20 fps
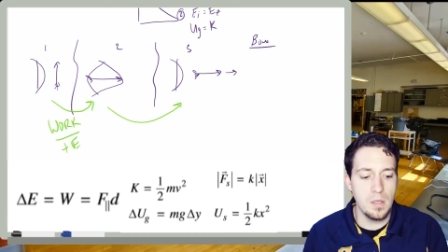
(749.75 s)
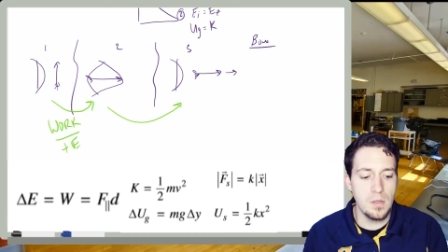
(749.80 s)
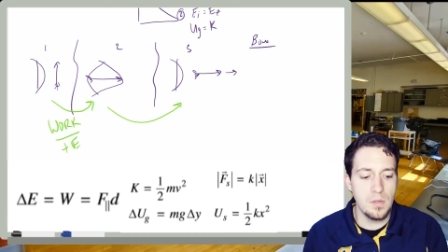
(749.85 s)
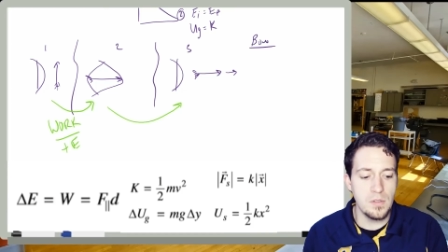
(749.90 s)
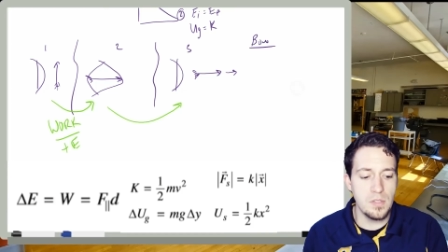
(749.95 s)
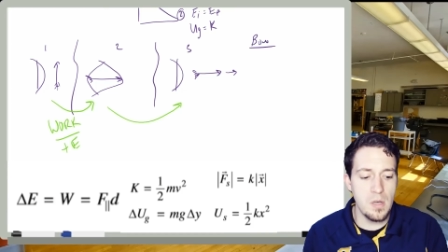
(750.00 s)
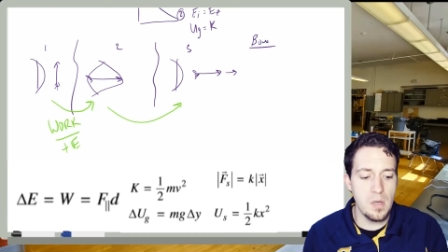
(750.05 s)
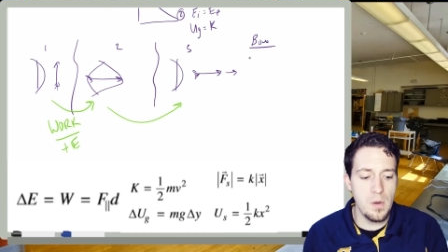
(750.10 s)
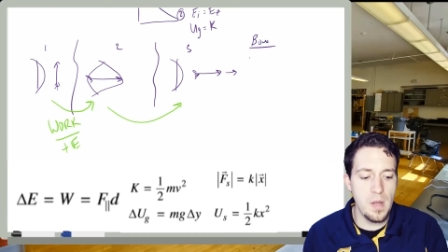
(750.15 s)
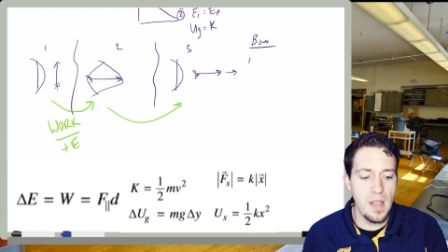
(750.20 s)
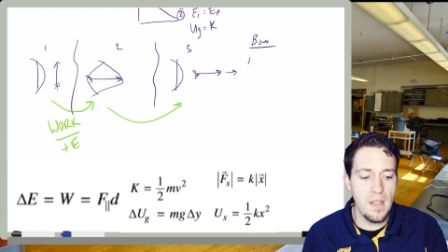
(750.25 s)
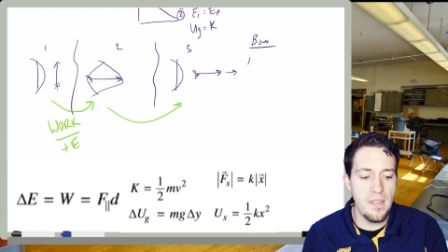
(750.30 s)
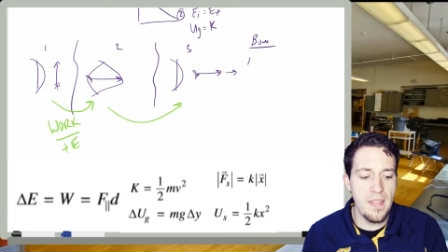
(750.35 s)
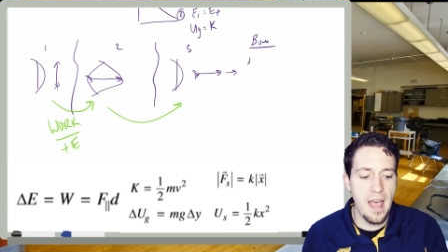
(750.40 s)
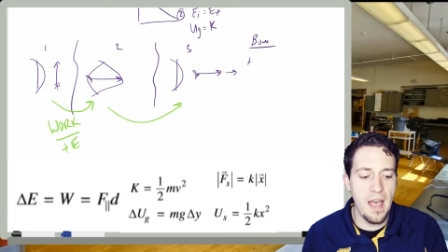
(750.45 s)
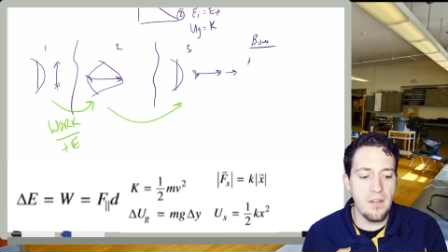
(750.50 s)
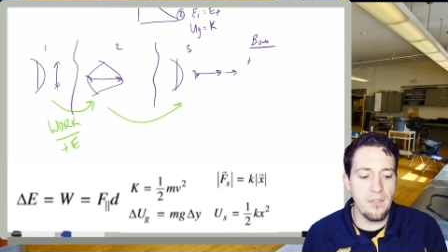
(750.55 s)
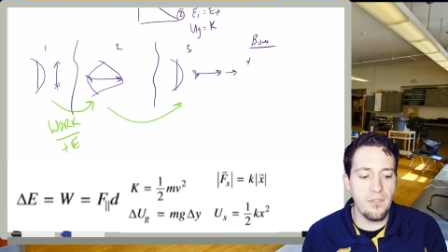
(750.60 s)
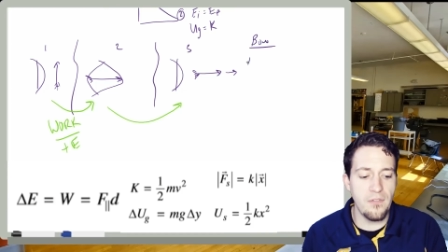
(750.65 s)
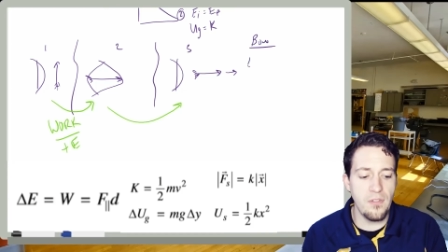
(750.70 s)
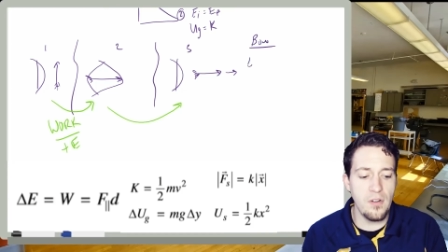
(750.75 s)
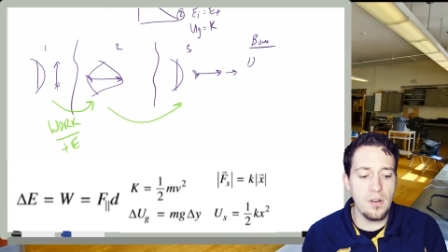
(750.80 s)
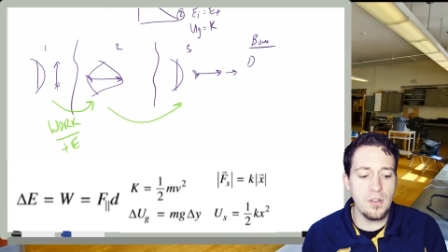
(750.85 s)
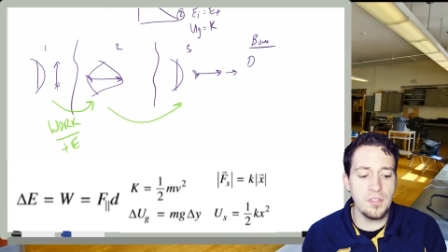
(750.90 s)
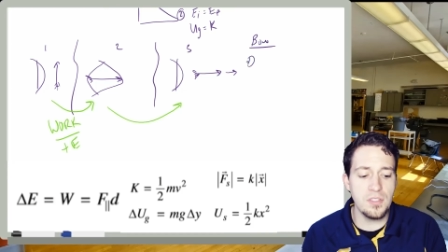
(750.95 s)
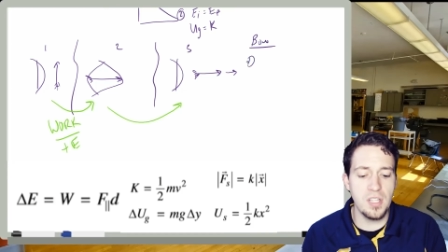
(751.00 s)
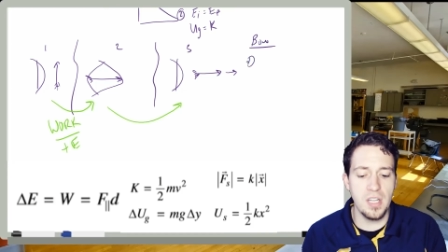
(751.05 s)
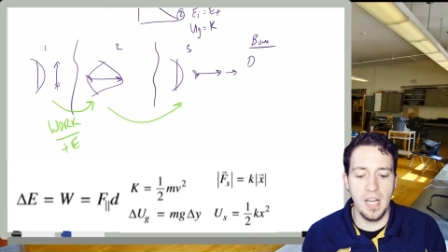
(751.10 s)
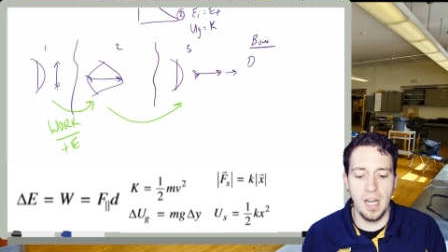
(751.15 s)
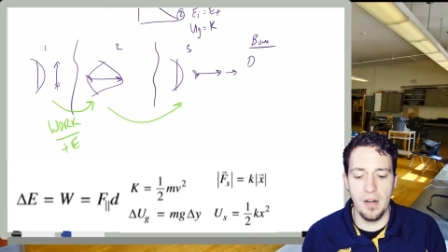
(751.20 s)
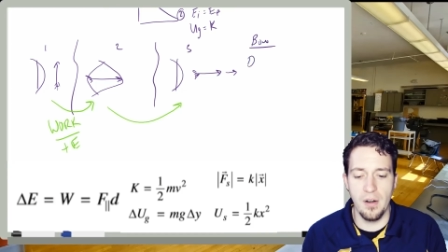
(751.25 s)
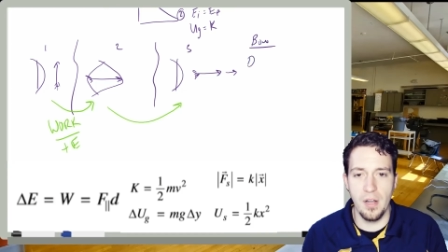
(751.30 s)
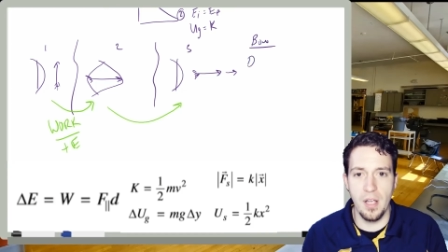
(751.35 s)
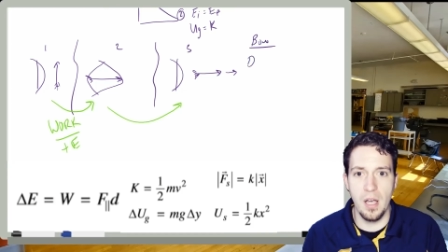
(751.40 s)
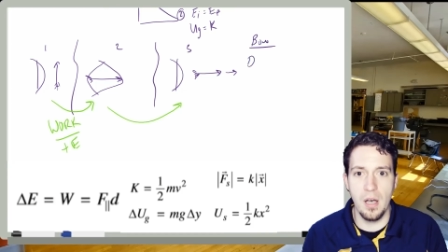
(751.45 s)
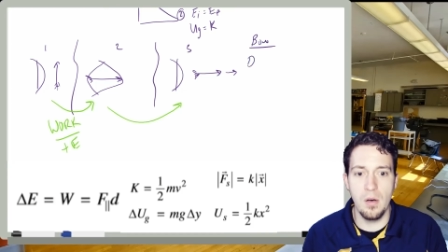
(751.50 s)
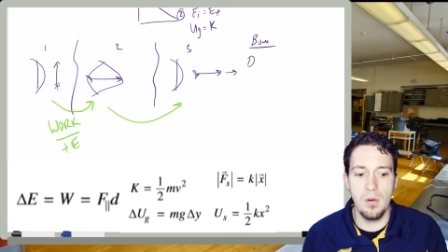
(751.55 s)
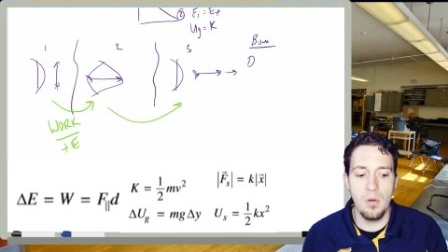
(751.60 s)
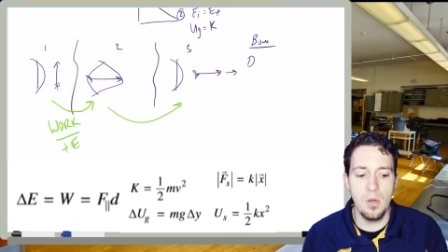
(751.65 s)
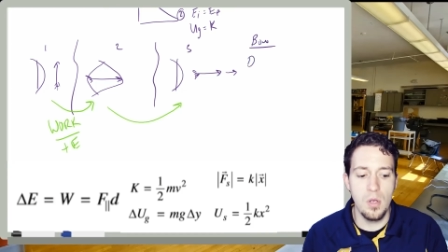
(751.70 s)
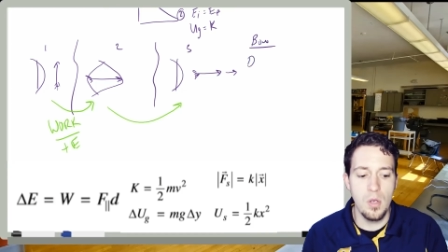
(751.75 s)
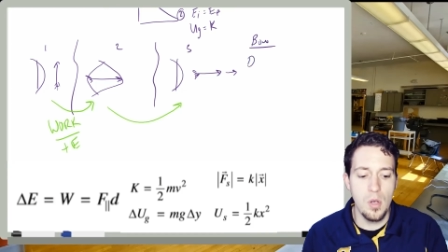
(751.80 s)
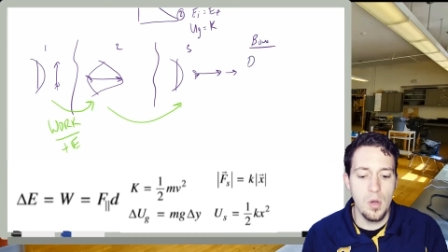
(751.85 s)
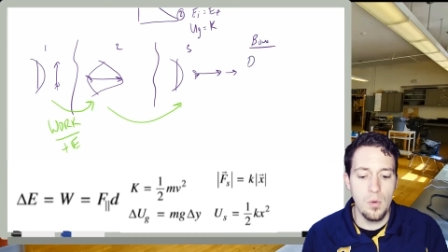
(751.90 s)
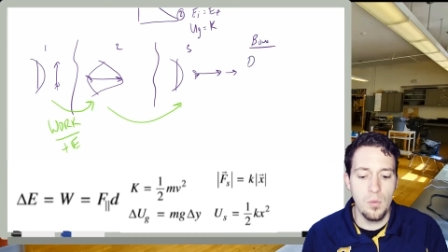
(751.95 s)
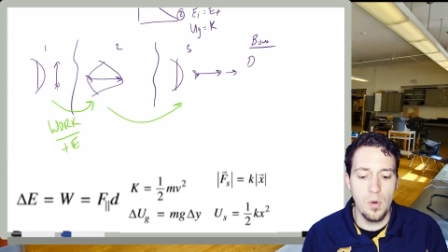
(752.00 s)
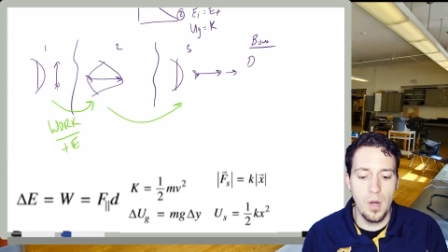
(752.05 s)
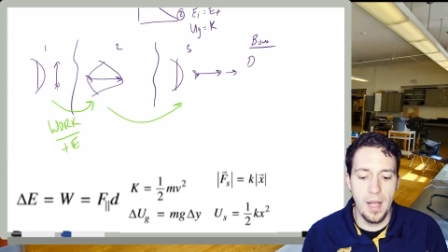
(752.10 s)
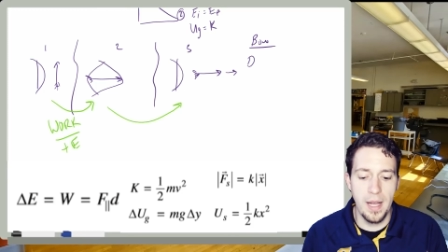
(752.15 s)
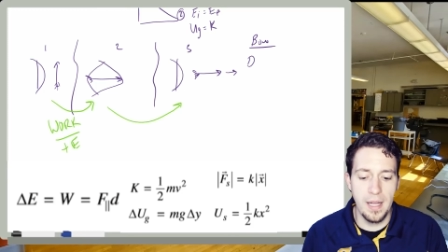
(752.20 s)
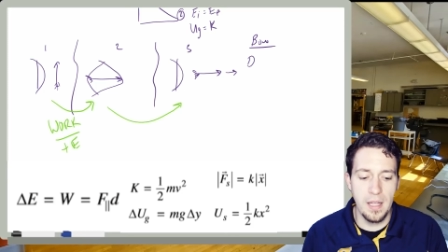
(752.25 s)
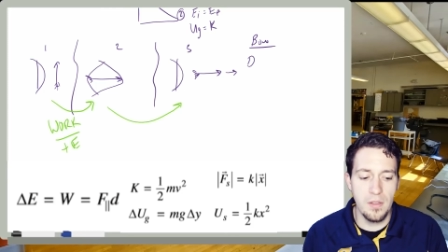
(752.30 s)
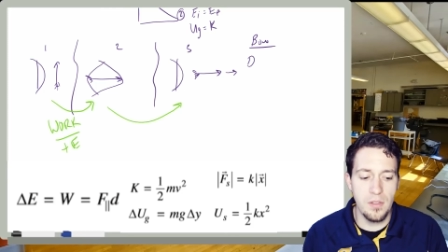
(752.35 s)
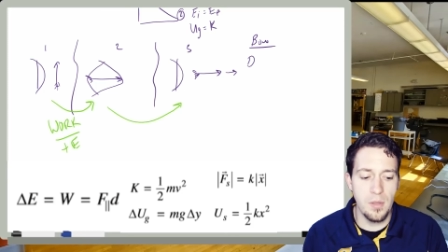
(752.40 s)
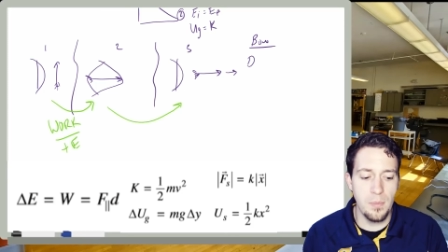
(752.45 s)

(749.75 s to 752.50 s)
so in that first scenario right?